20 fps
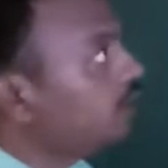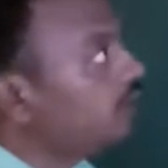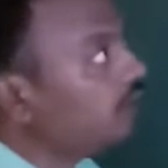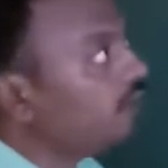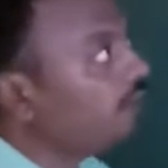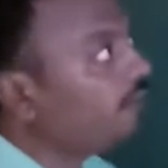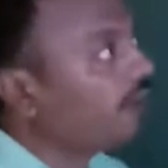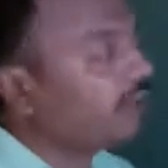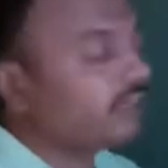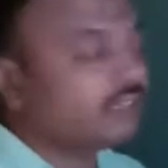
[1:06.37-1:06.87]

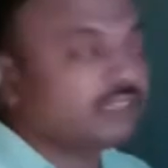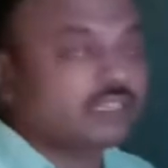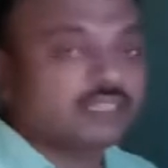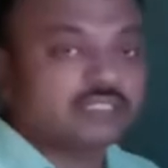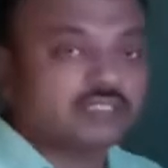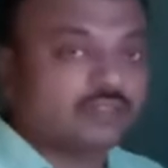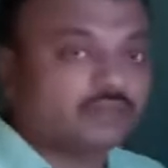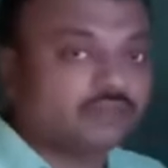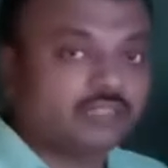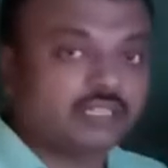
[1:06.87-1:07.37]
the factors
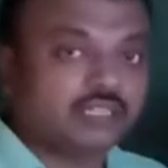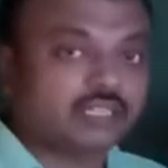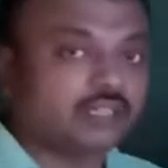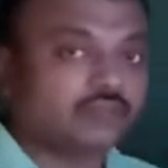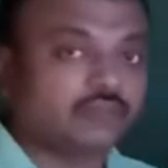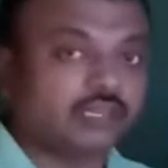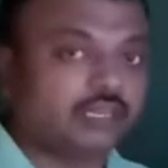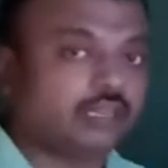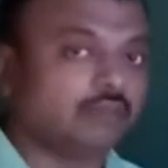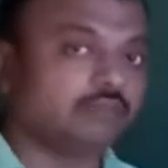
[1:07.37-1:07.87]
of the
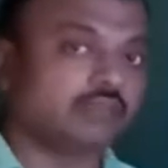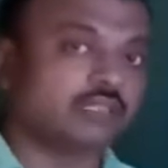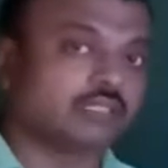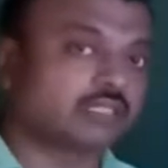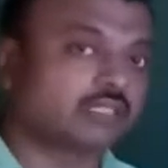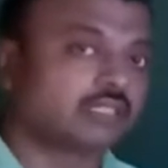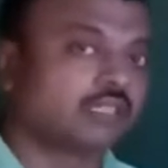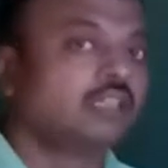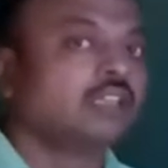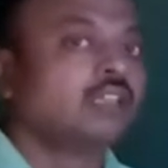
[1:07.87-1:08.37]
given
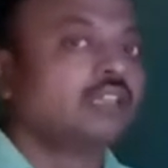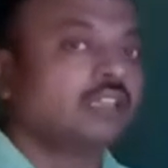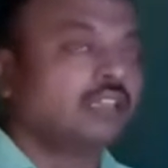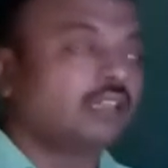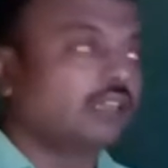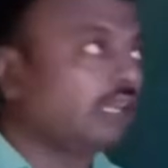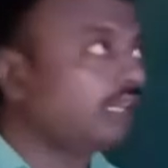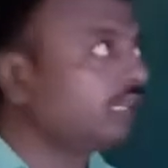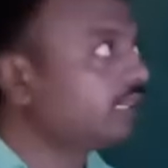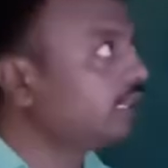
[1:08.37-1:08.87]
numbers.
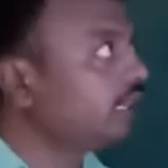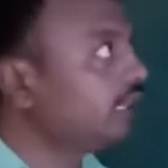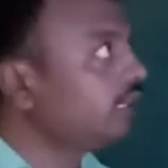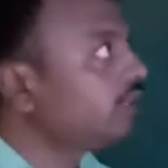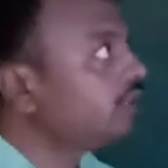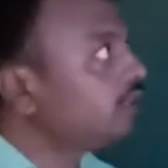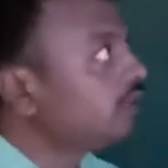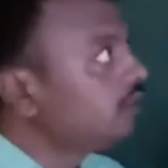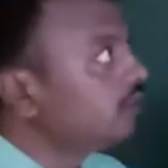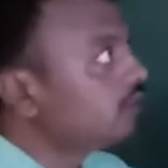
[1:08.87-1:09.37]
Like
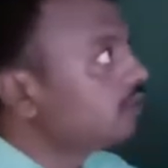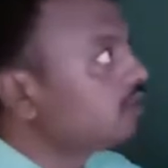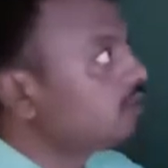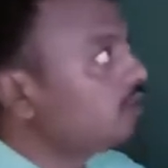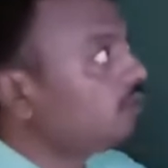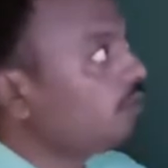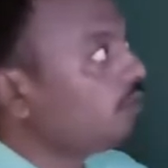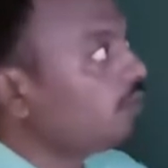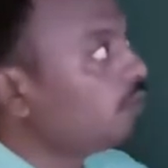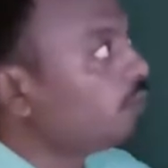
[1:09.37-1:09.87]
that.
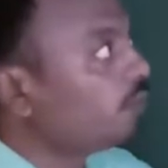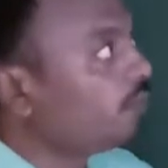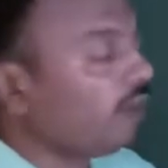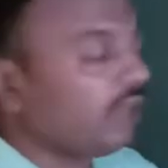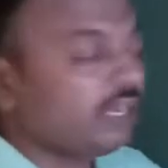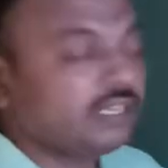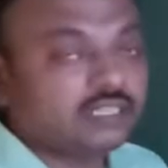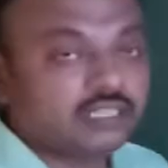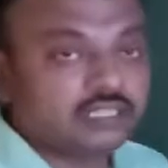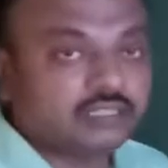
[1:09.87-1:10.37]
So,
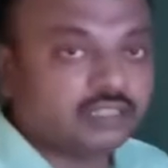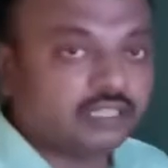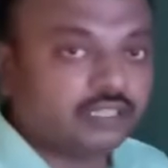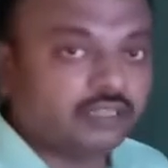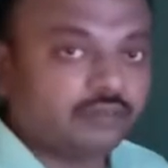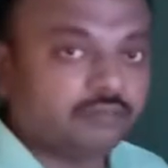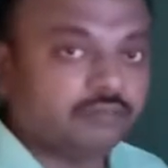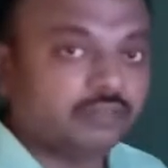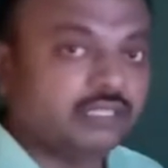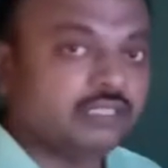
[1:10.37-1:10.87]
factor
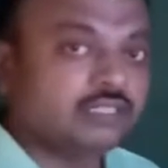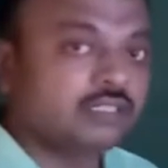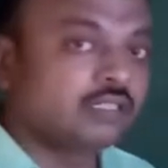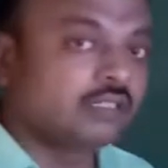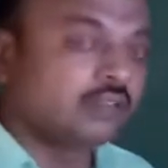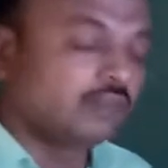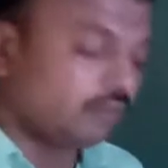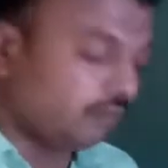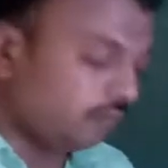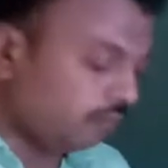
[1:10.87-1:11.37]
theorem is
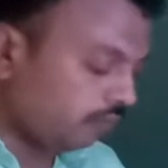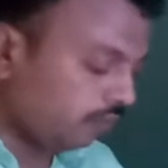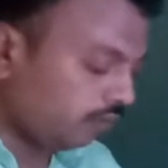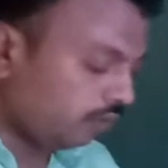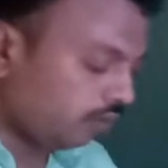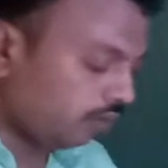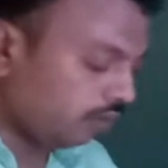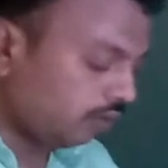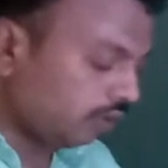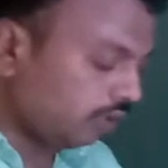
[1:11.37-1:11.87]

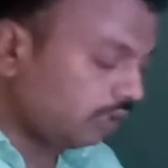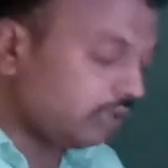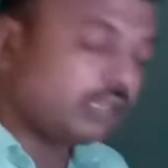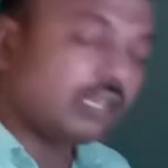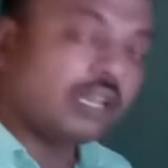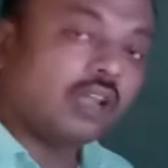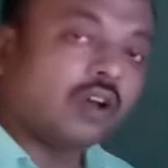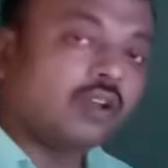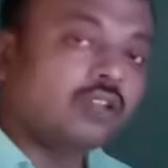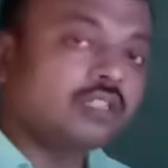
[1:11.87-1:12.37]
in the
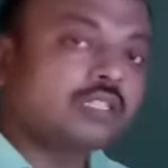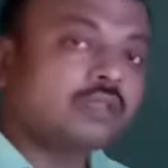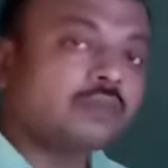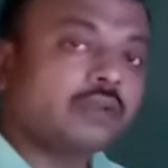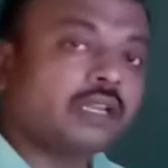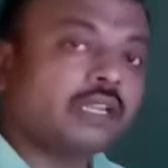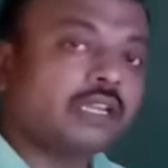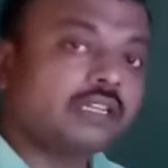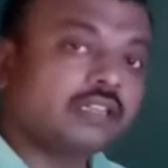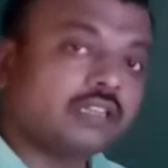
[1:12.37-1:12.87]

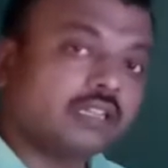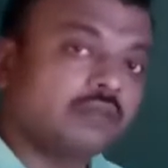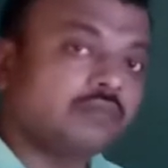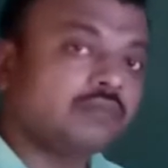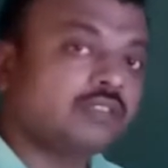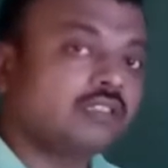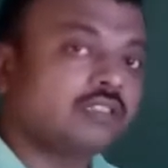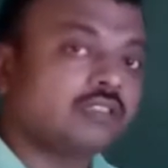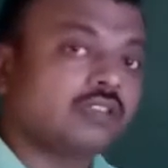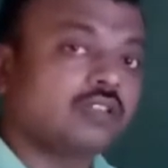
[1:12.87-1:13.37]
algebraic
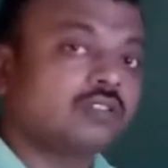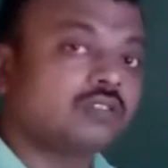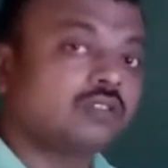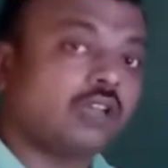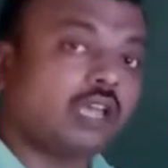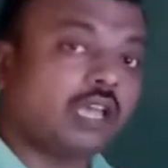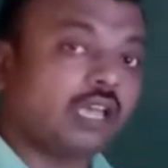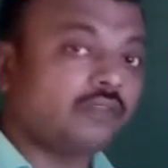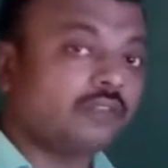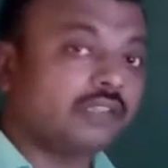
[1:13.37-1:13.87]
terms is also
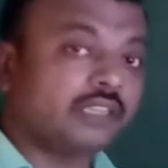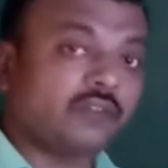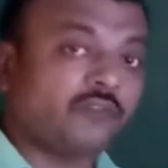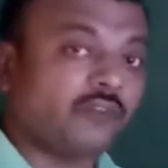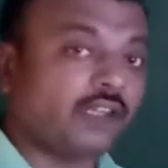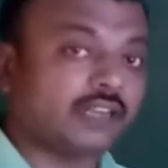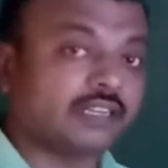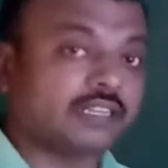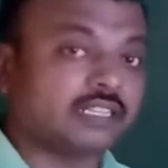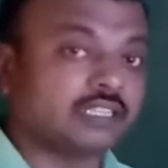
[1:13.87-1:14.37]
having a
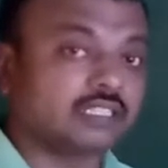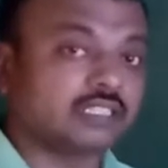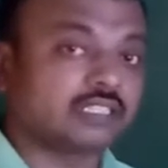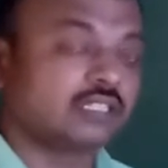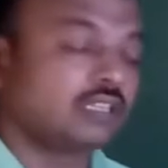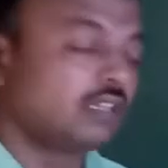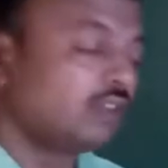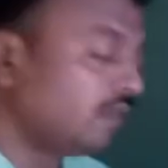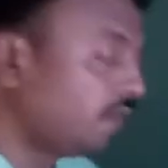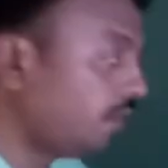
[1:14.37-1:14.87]

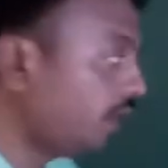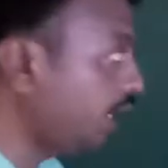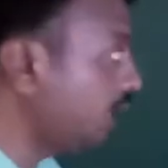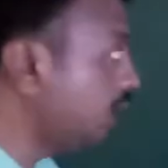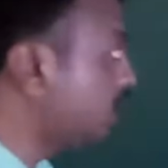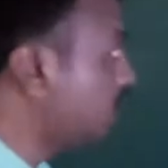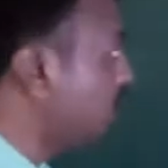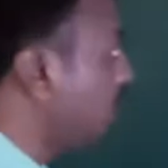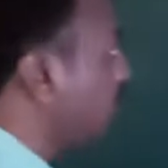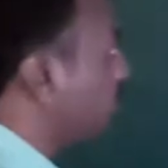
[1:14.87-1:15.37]
factors. For
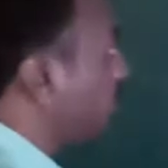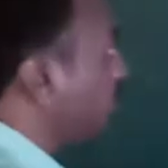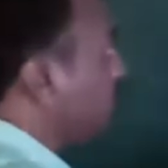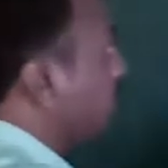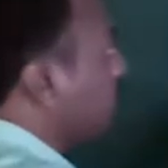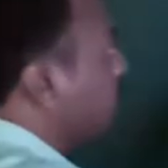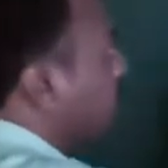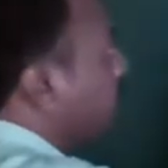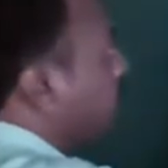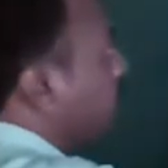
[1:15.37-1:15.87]

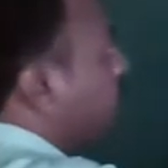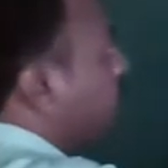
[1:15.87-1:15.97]
examples,